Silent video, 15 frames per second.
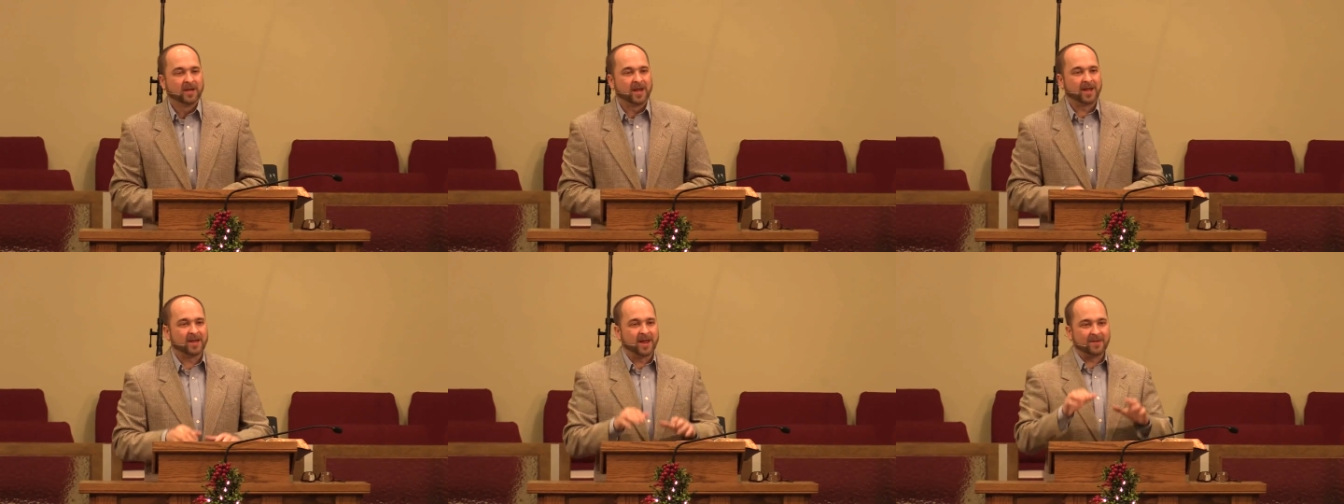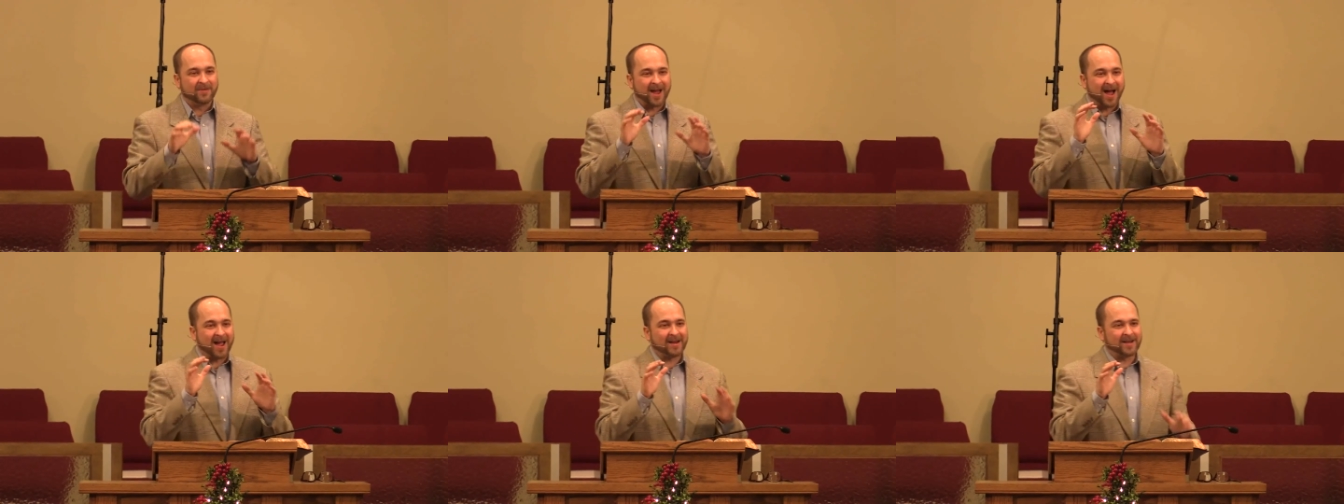And, and
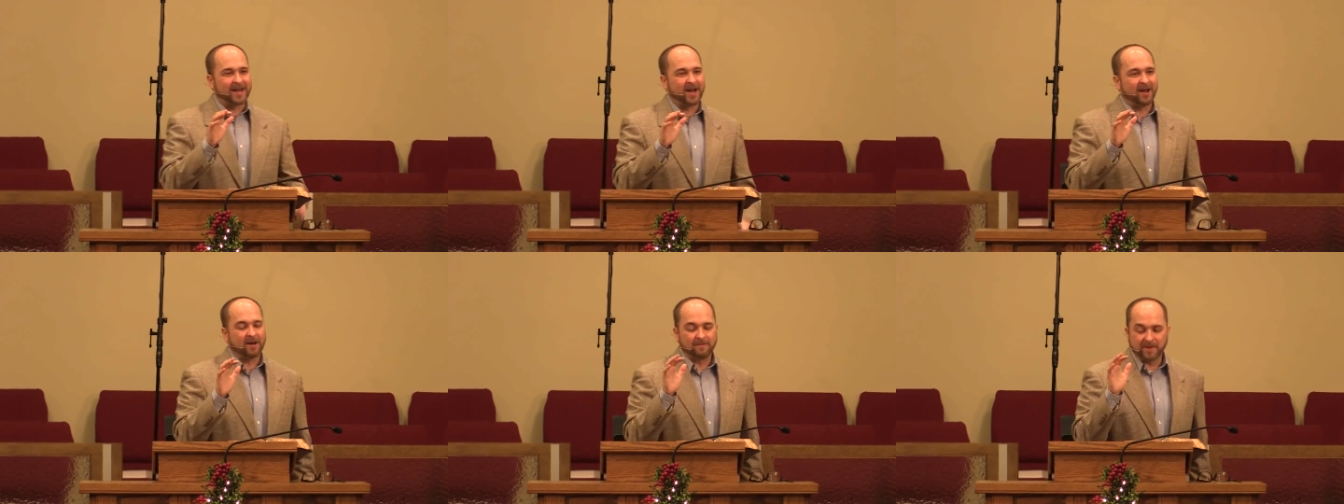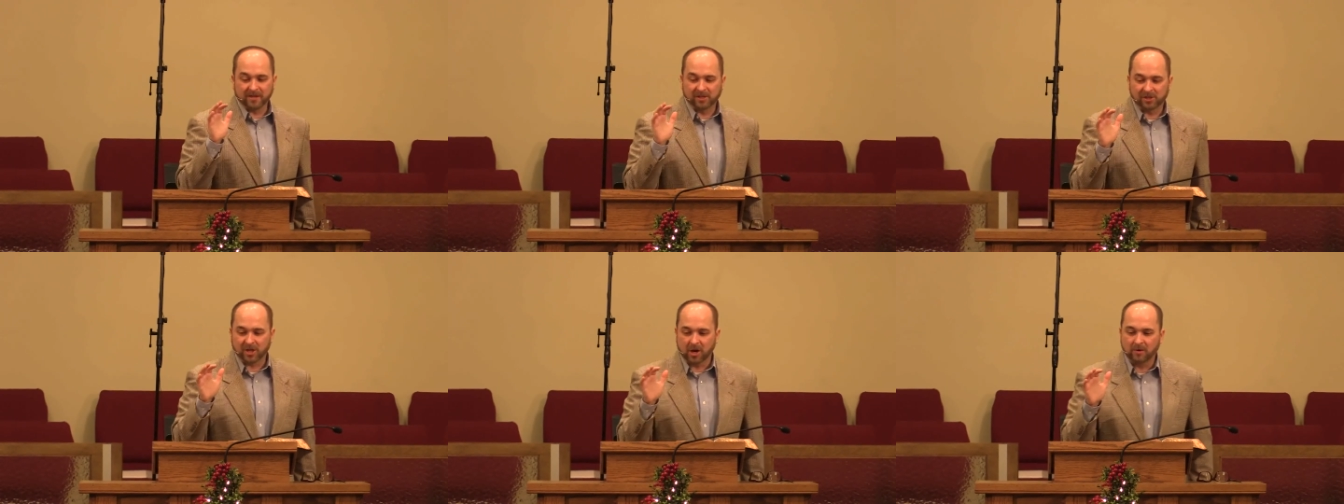the idea of
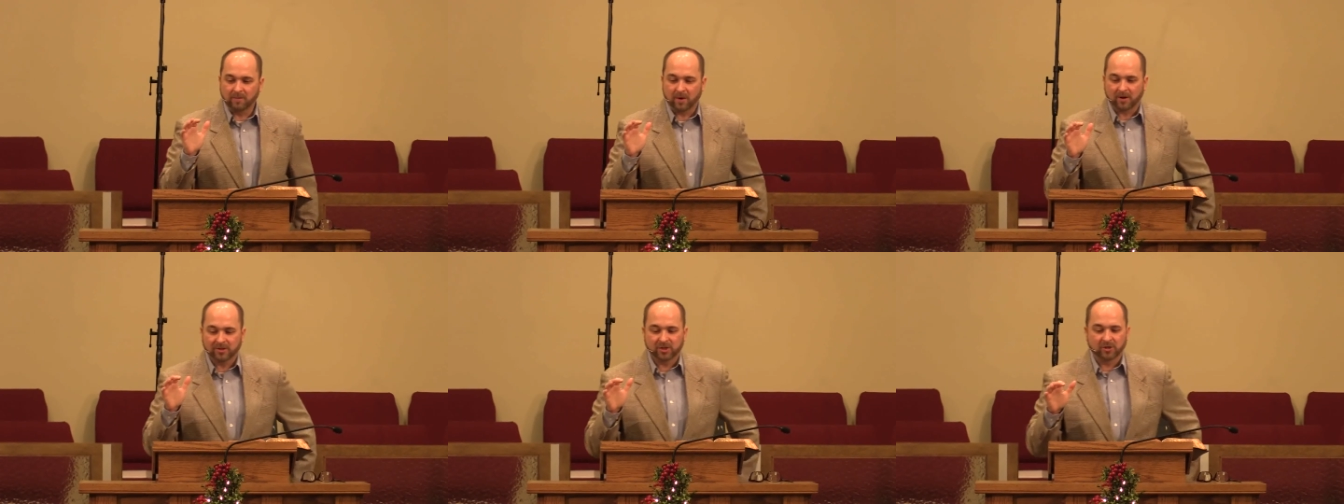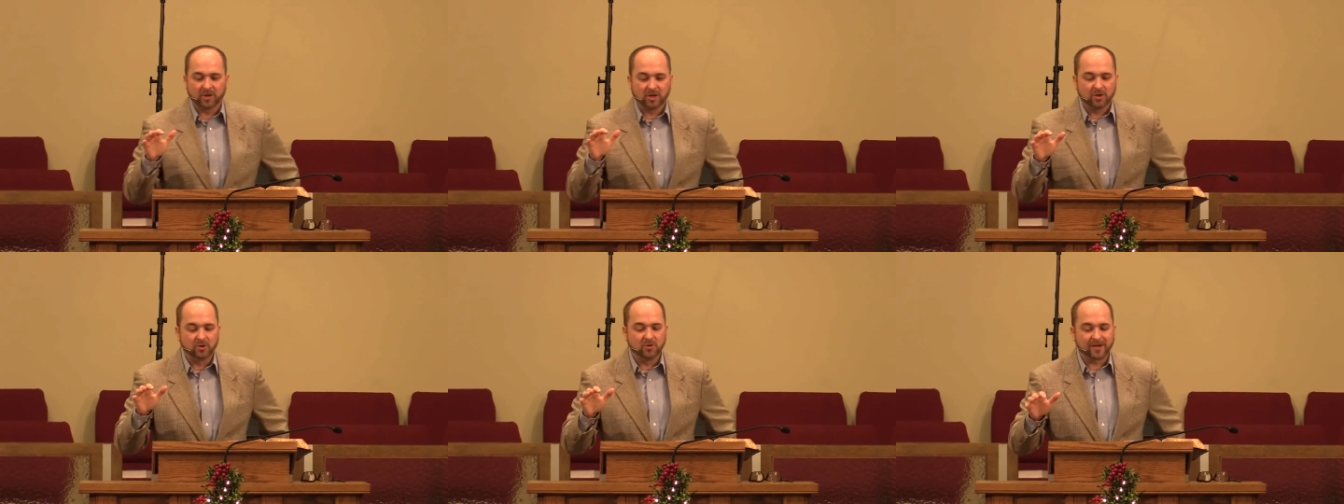being sober so
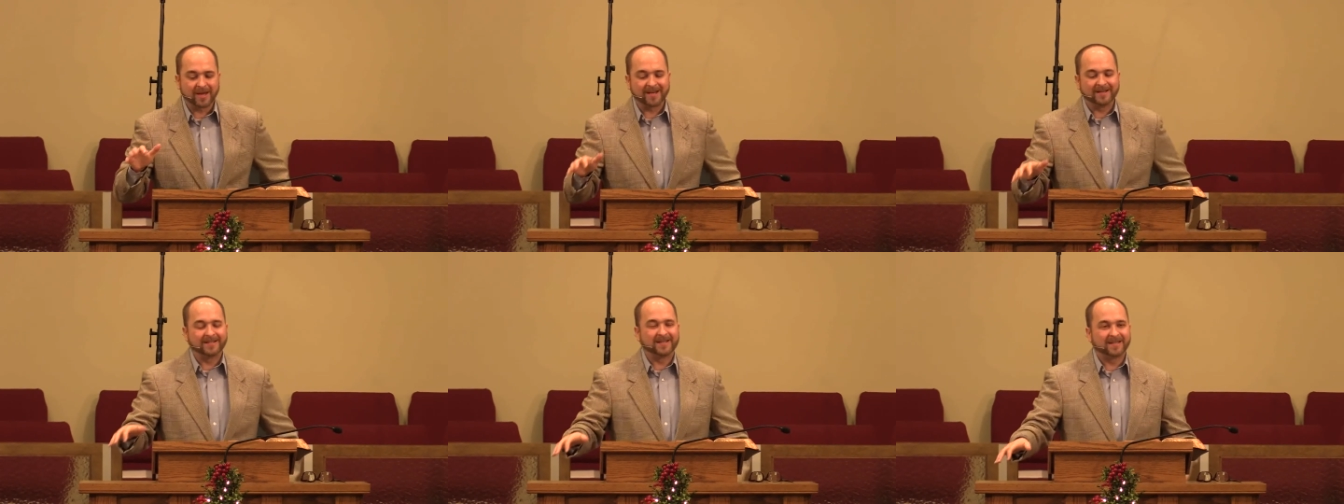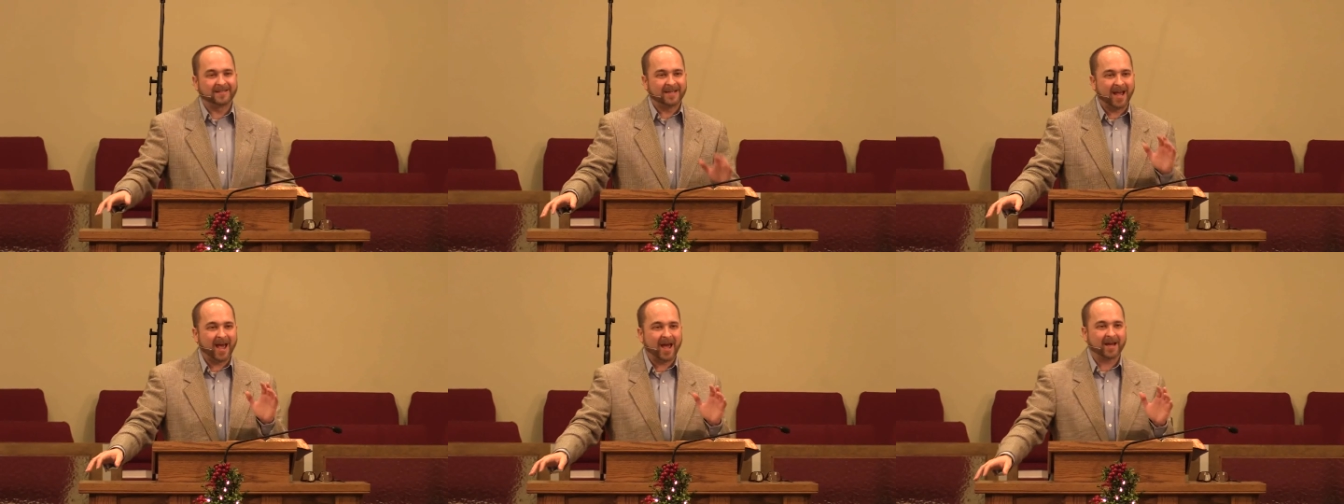that you can
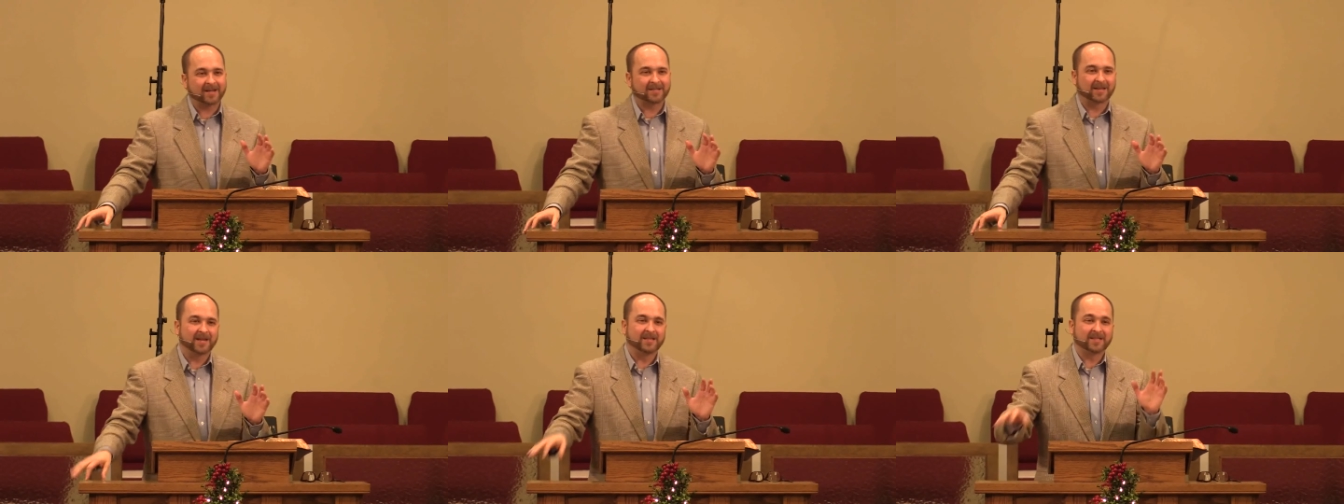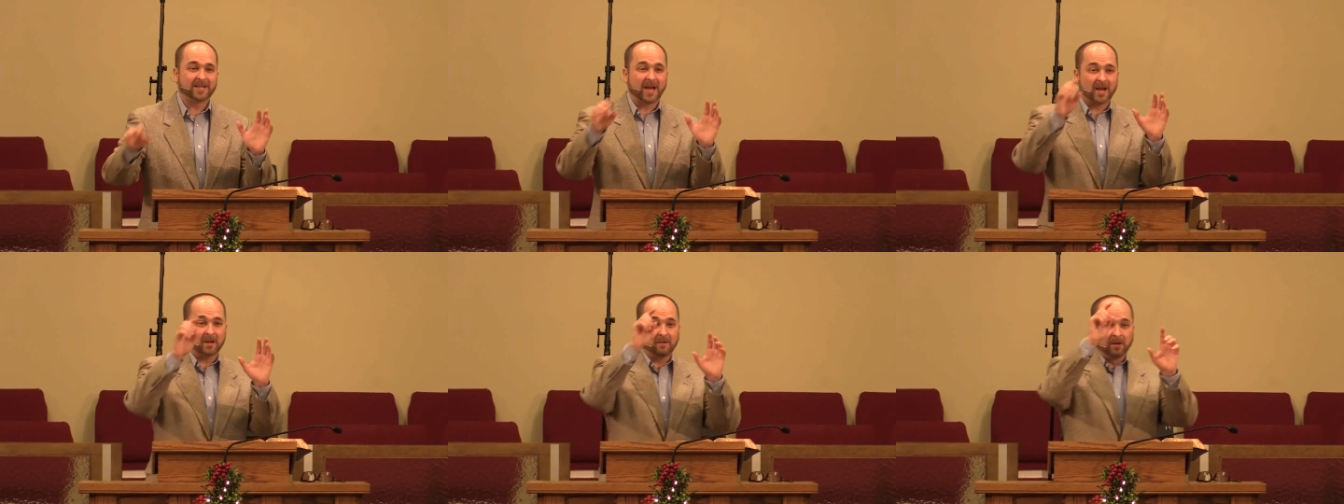detect it's
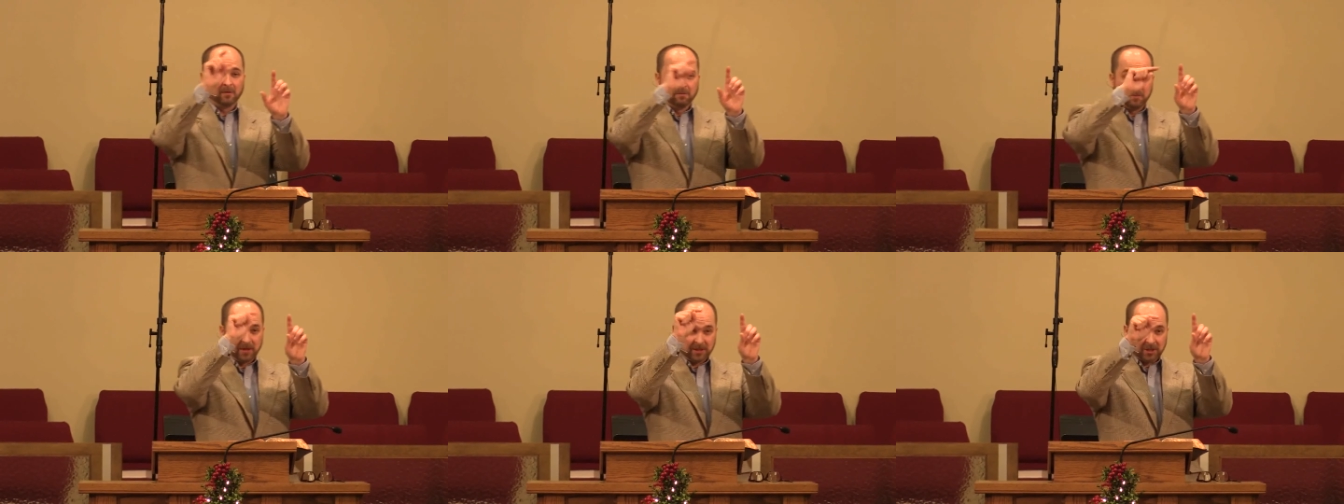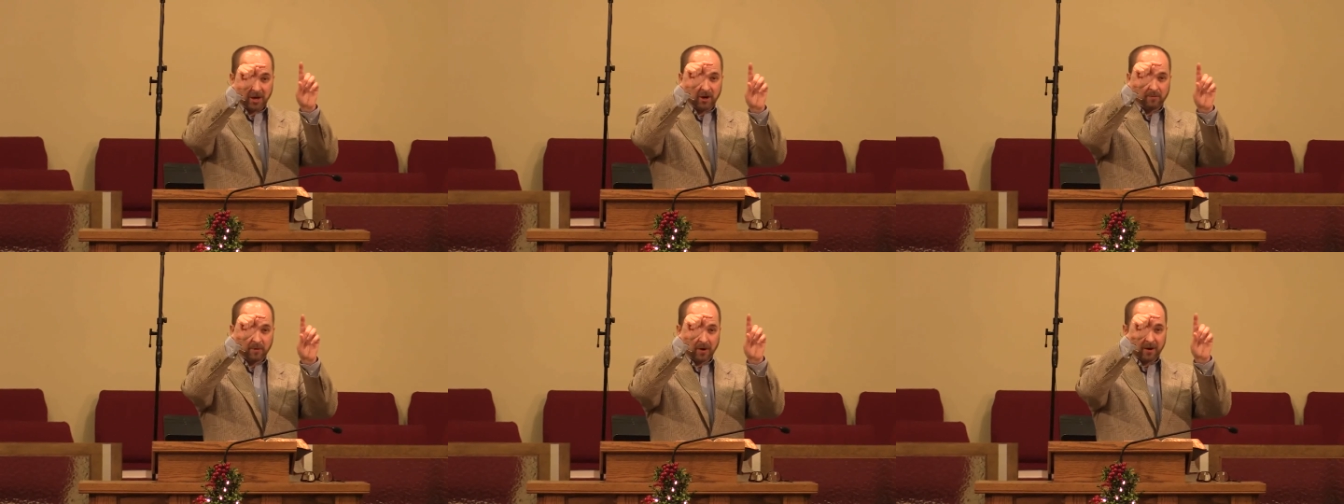saying, be
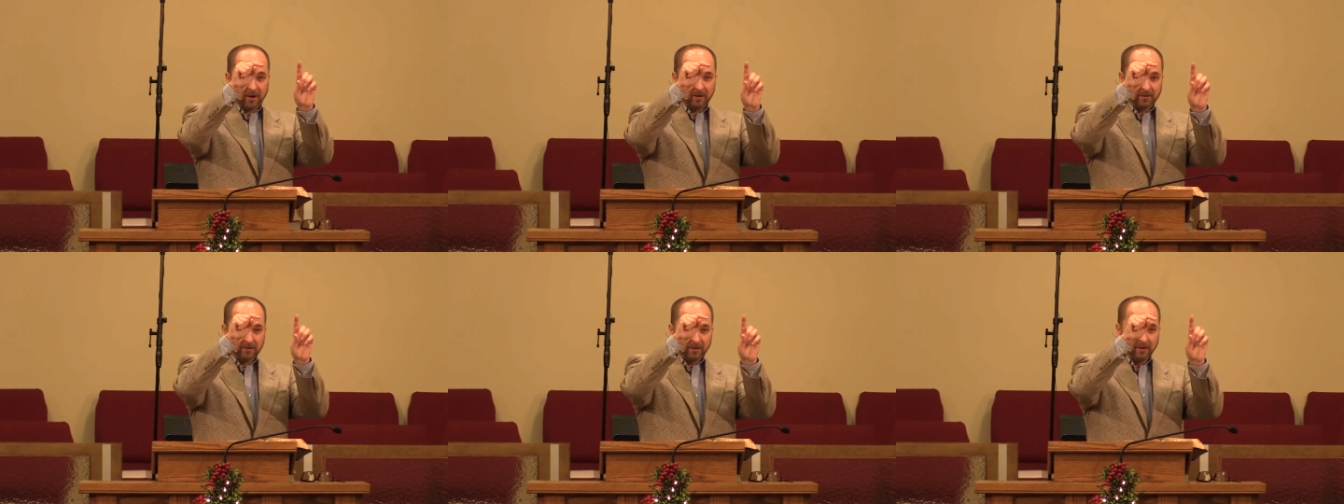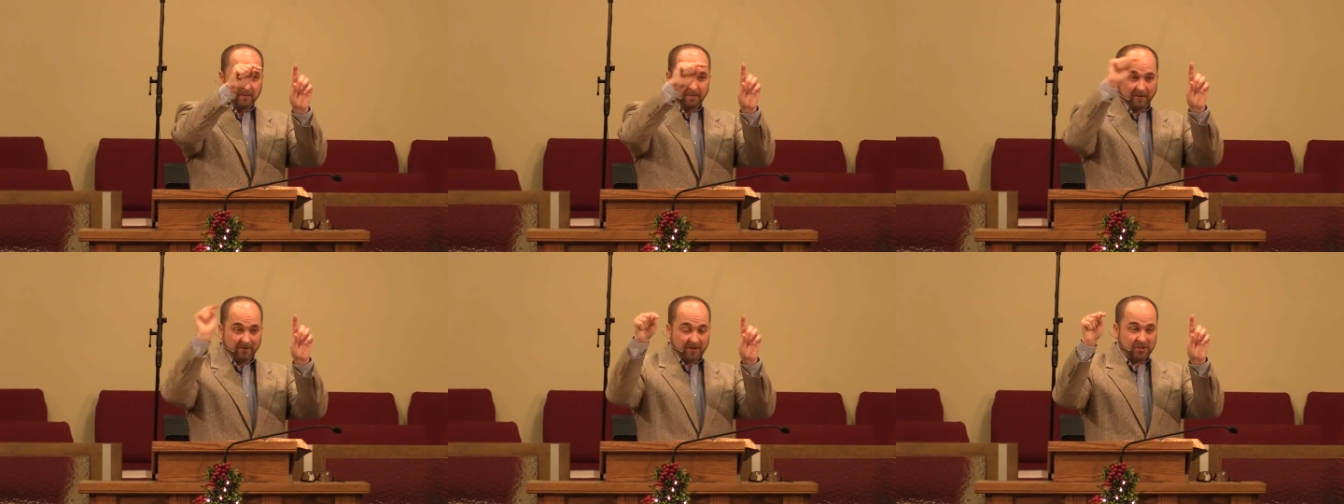sober,
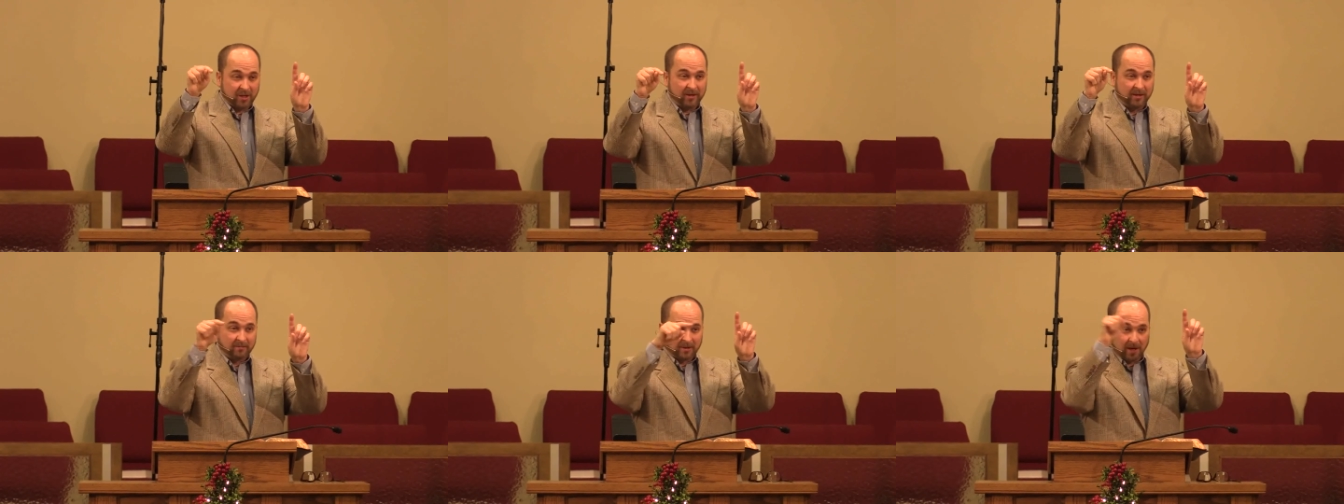be vigilant,